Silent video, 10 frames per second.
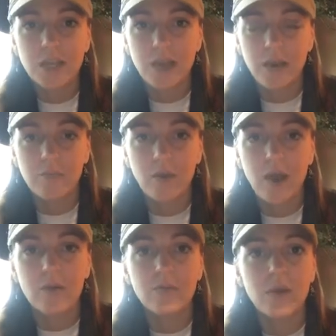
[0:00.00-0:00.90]
Anna
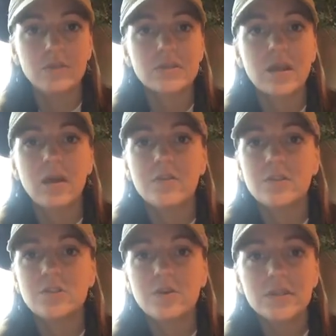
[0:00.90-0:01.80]
Brown. That was not the
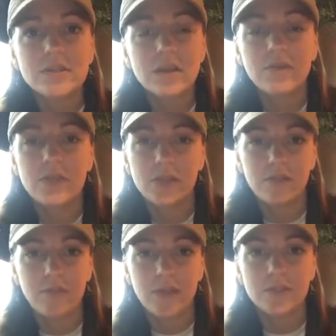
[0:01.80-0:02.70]
choice of the
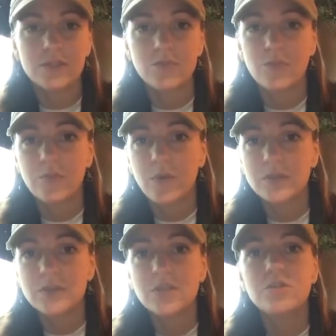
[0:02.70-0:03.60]
defense or the
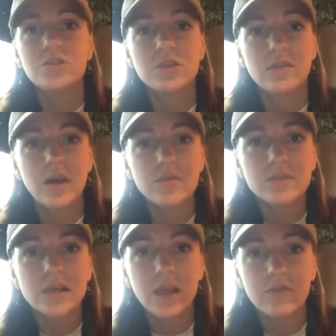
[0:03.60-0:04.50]
prosecution. That
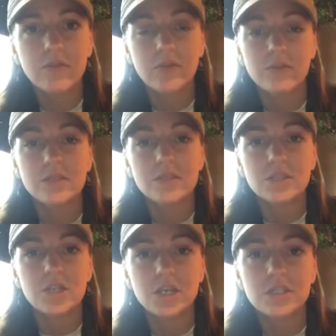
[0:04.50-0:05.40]
was the
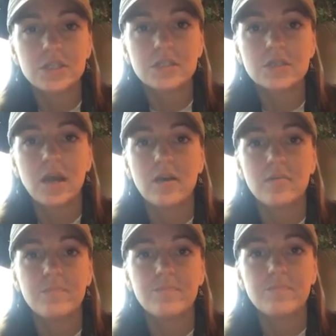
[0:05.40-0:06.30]
judge's
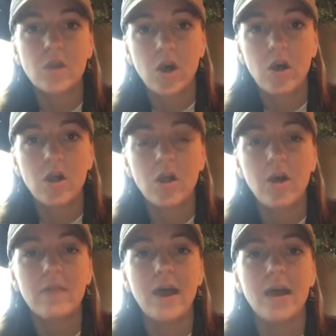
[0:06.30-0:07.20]
call
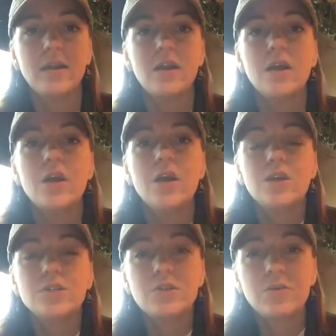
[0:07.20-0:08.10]
on that.
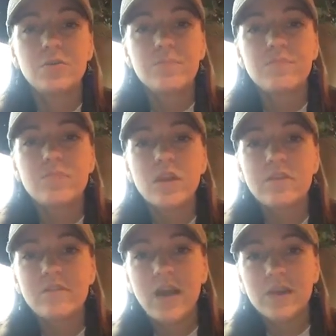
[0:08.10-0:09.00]
So
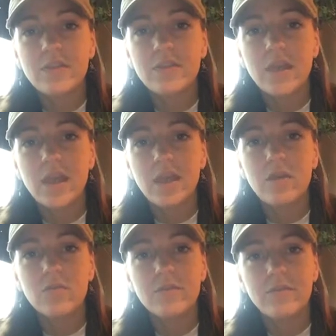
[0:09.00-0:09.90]
the fact that
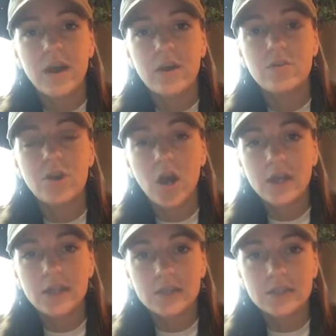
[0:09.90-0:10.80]
they were found
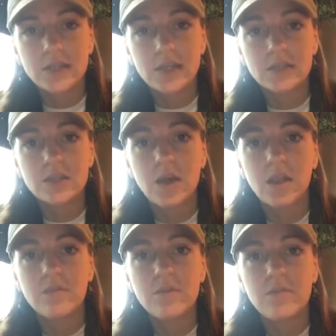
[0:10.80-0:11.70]
not guilty, to
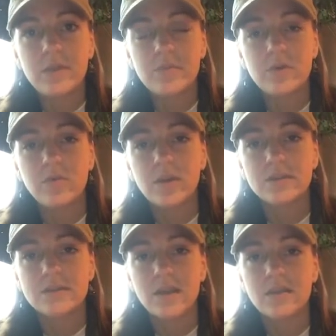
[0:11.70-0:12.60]
all of the people who want to
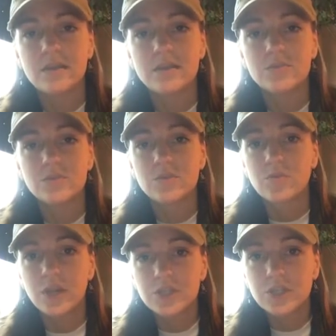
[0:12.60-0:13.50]
say that this was a
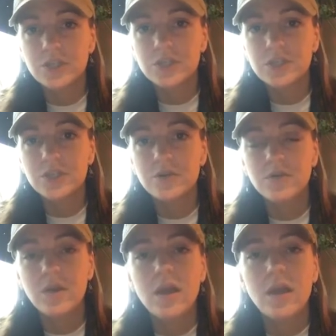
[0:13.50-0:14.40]
racial issue,
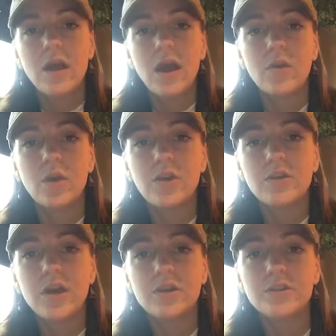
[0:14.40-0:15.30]
I want you
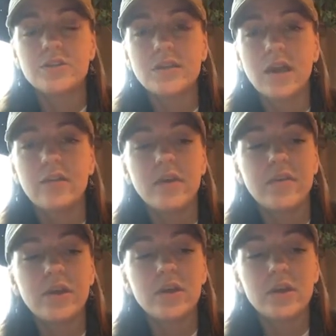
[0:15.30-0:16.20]
to understand that
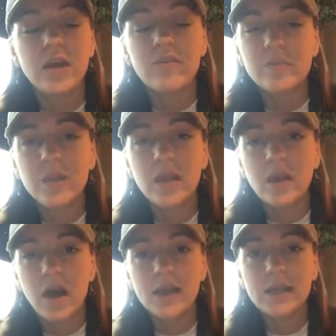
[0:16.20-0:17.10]
the government
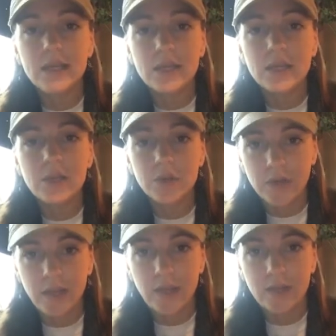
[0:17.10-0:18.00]
got
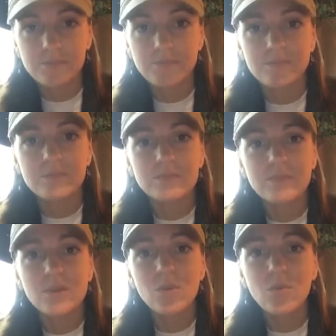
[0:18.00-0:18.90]
greedy
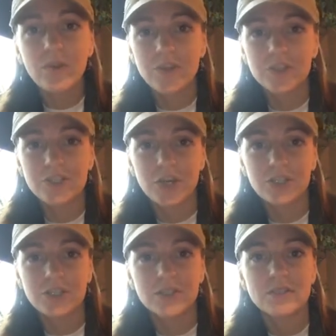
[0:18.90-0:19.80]
with their
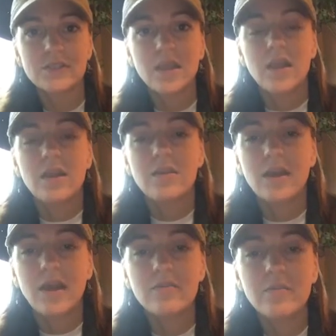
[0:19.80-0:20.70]
charges. The
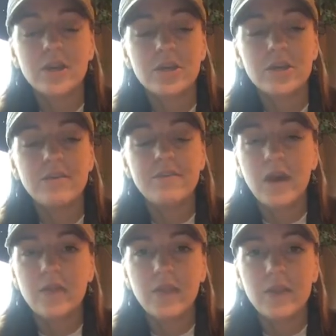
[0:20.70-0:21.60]
government could have
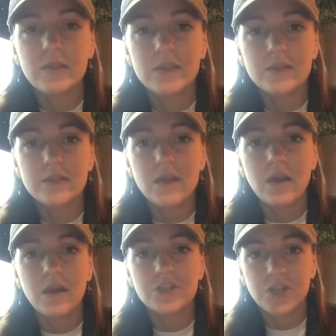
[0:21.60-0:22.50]
found them guilty
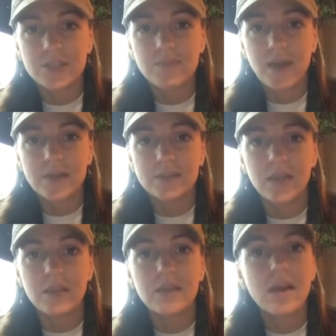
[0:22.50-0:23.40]
on
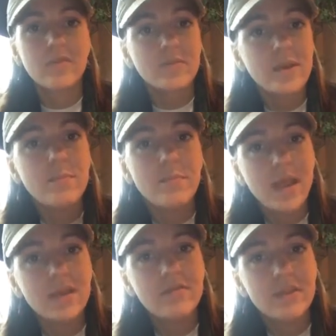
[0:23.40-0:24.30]
trespassing. The government
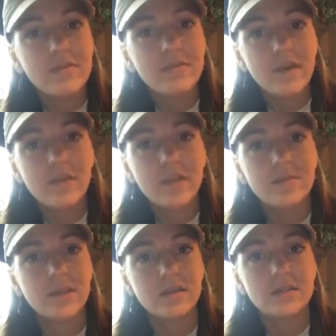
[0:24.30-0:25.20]
may have even found
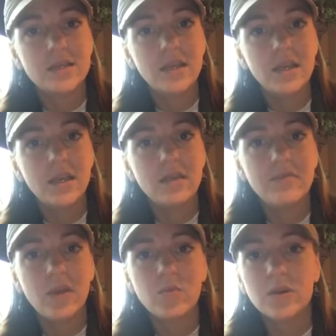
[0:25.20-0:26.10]
them guilty if
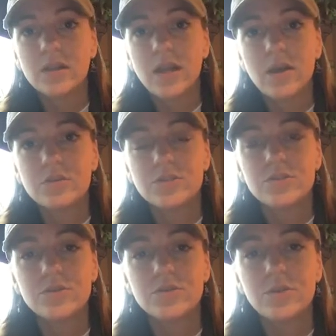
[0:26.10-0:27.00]
they weren't allowed
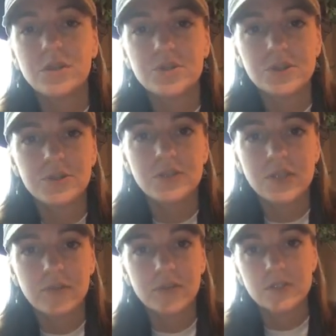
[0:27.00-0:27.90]
to introduce
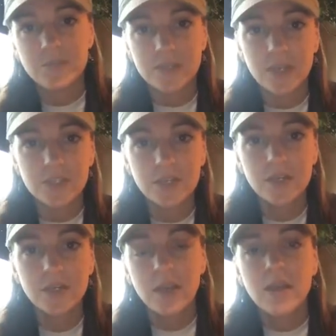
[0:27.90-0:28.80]
adverse
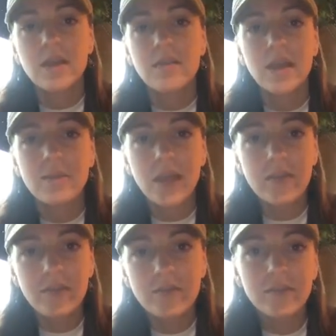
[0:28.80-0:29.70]
possession. They may
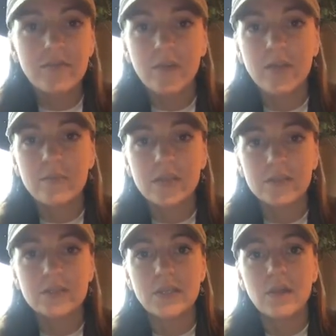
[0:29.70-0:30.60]
have even found them
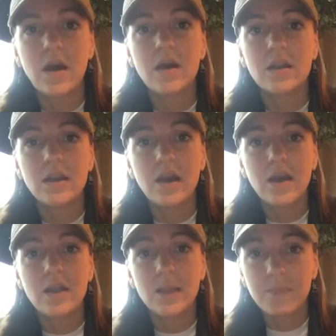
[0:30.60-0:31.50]
guilty on
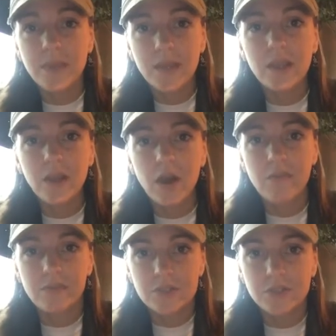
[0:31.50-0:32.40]
impeding
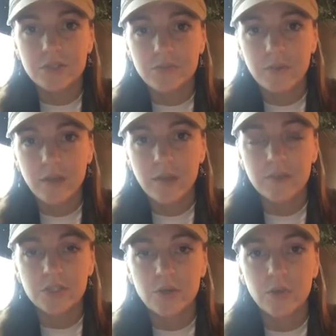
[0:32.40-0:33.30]
officers from
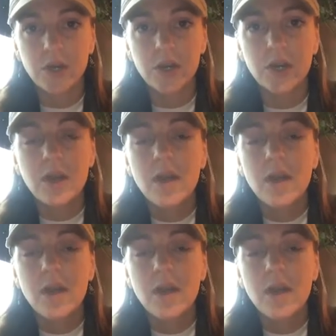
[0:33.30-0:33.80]
coming to work.